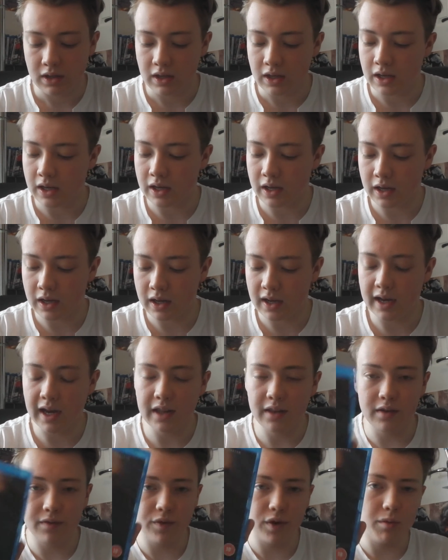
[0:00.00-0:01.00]

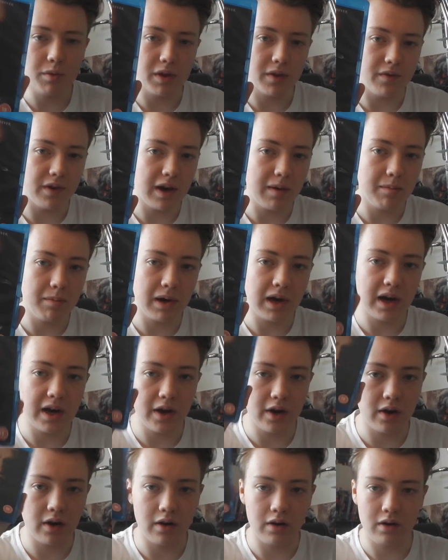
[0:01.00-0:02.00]
Interview with a
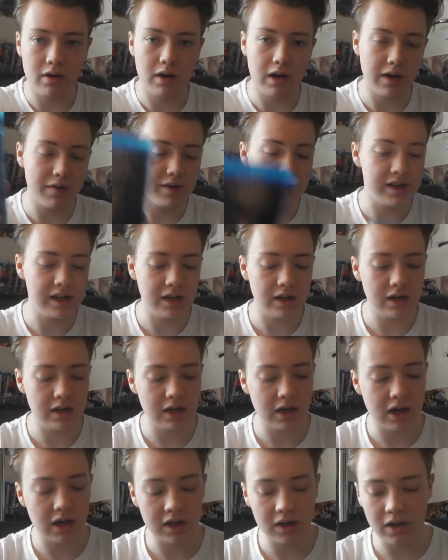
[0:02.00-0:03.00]
Vampire, haven't seen it
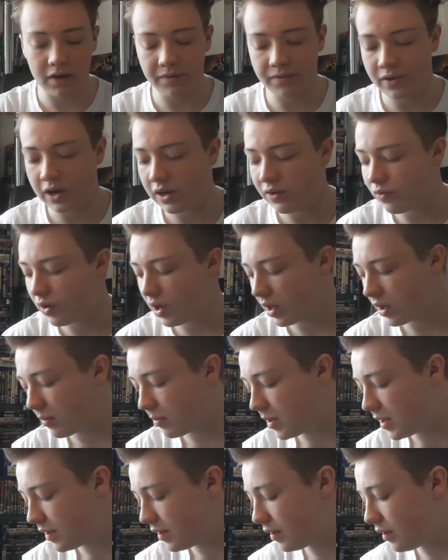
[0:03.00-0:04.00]
yet, and a friend
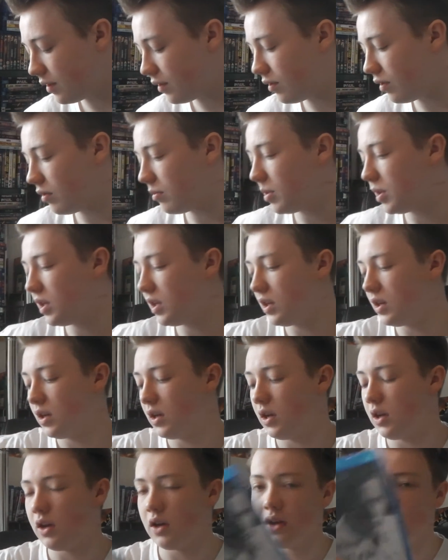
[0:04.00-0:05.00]
recommended it to me.
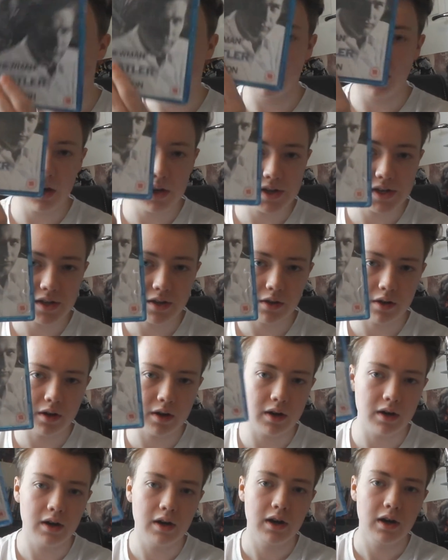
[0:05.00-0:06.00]
The
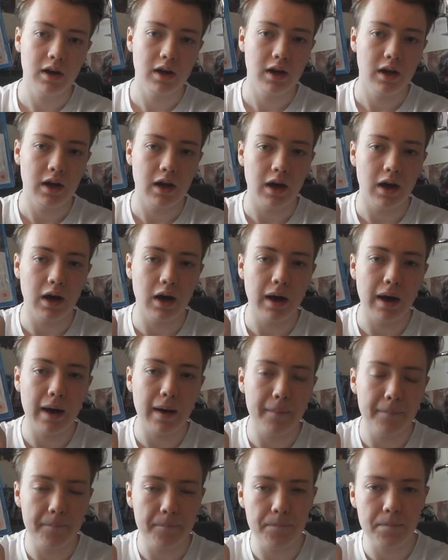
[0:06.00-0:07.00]
Hustler,
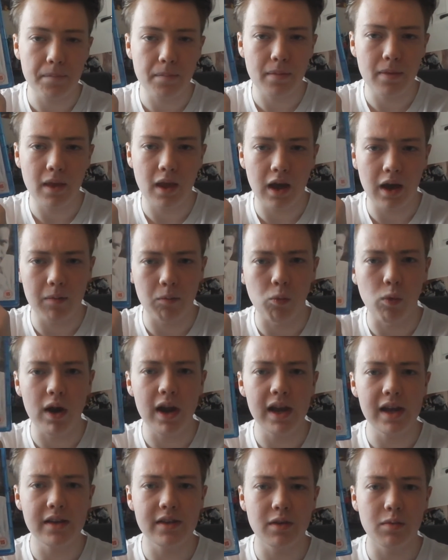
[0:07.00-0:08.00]
I'm
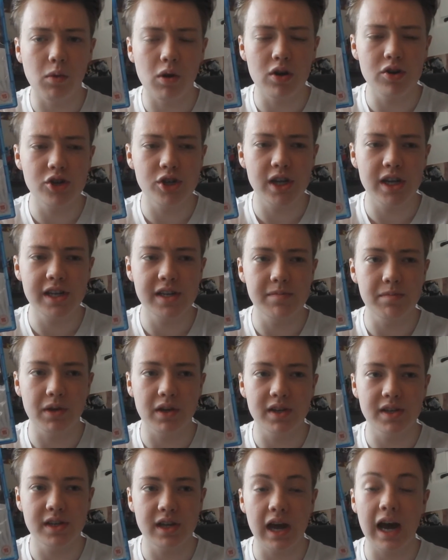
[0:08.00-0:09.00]
waiting to watch this
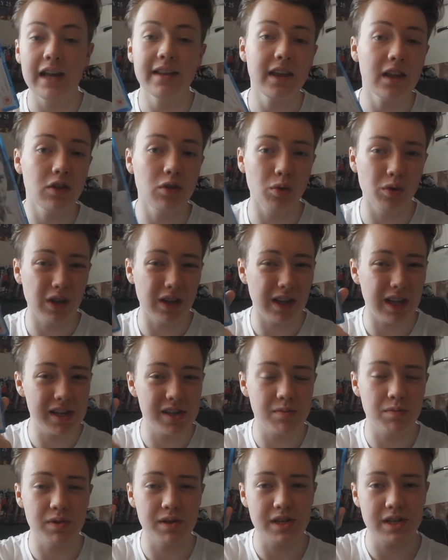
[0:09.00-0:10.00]
because I didn't know that
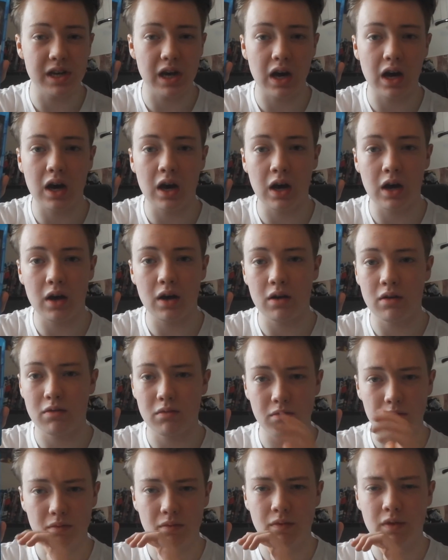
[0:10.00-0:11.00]
this was
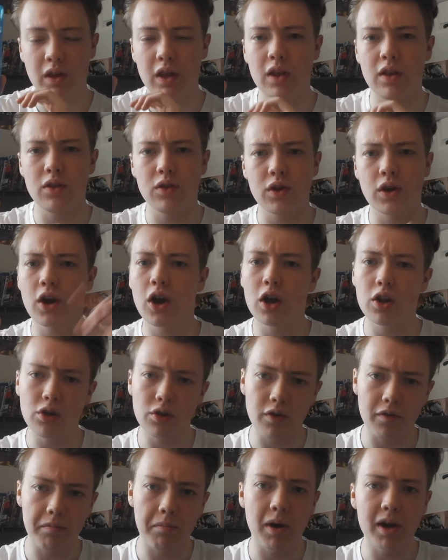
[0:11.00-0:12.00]
the Colour
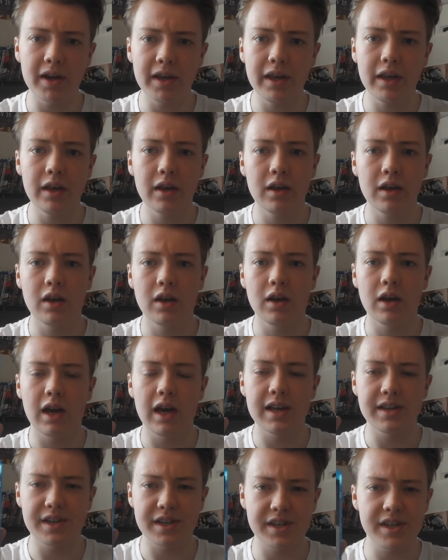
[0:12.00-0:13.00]
of Money
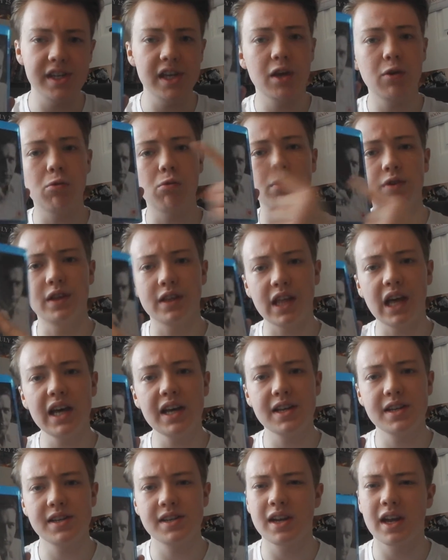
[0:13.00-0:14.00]
is a sequel to
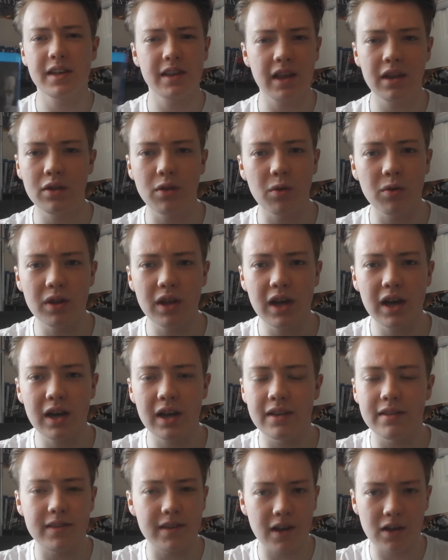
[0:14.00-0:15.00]
this. I didn't know that
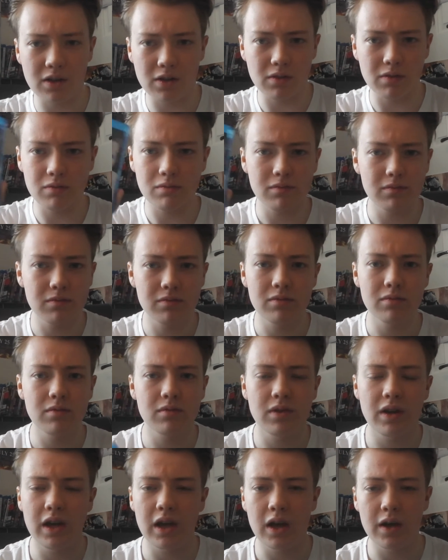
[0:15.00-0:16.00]
until
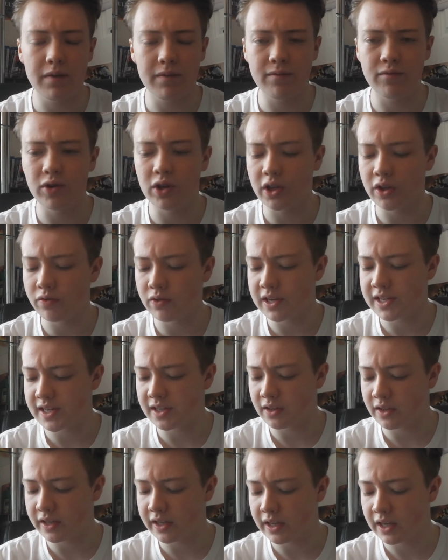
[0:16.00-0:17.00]
really
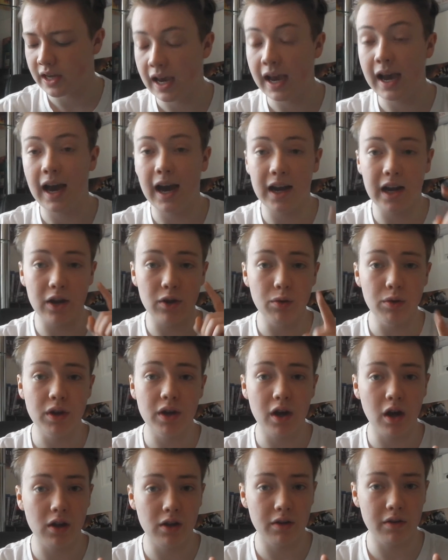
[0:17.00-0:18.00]
recently. And I know the
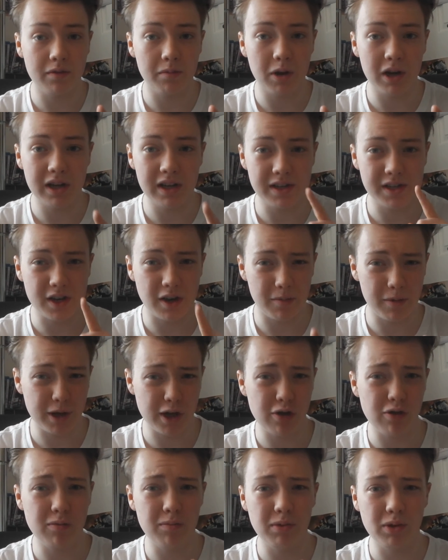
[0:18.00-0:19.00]
Colour of Money is coming
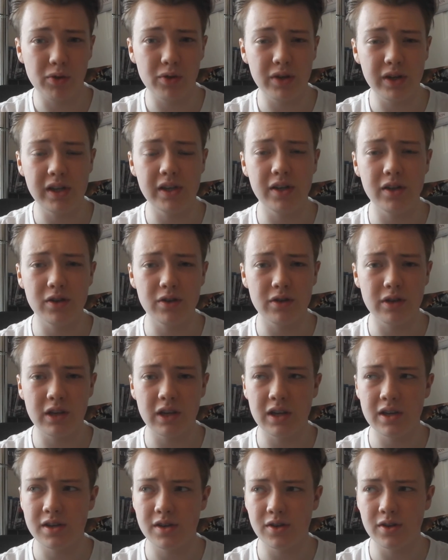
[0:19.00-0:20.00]
out on Blu-ray in the
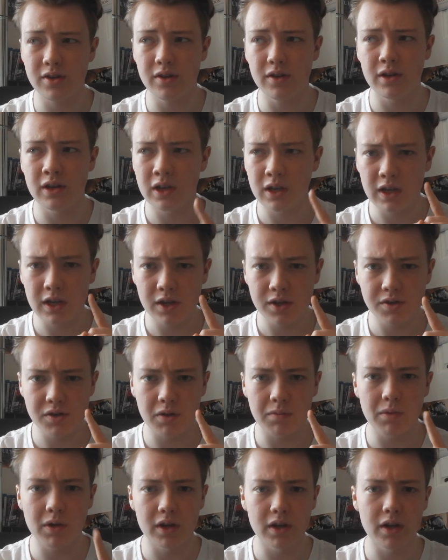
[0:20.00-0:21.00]
UK soon, so I'm
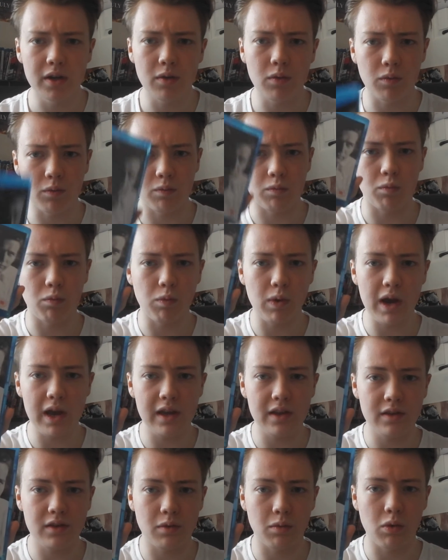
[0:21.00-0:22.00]
gonna
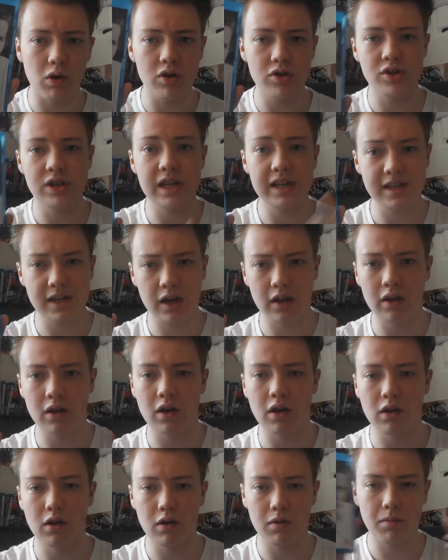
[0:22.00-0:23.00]
wait to watch this and the
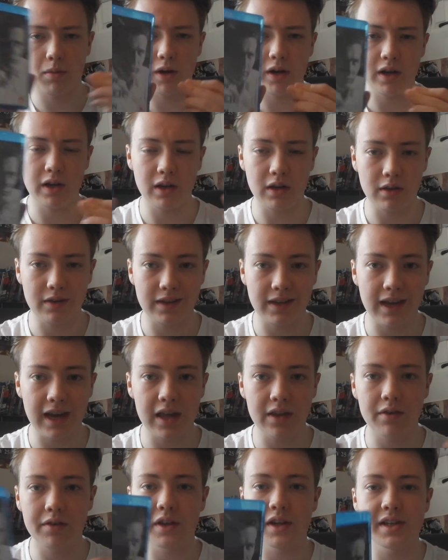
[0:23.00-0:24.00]
Colour of Money
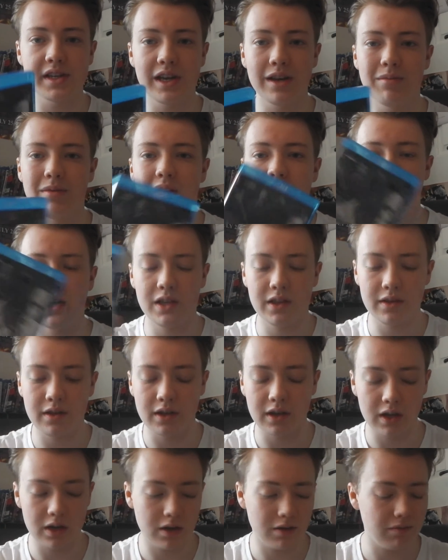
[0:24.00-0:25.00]
together on the same day to
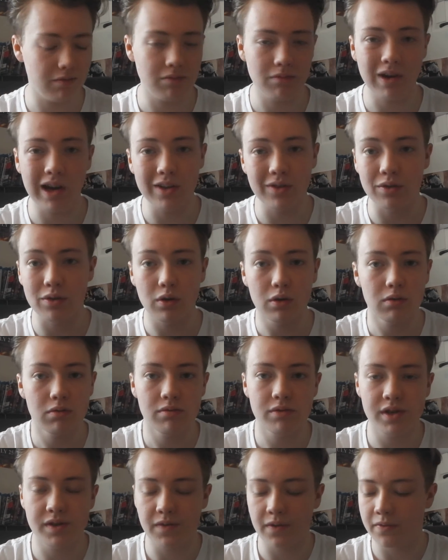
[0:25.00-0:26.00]
kind of, I don't know,
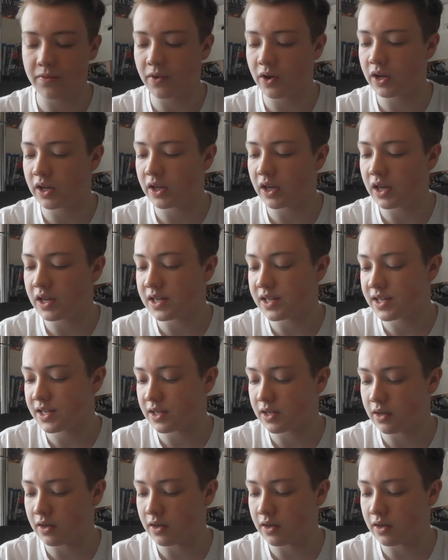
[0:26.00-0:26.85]
just for fun I guess.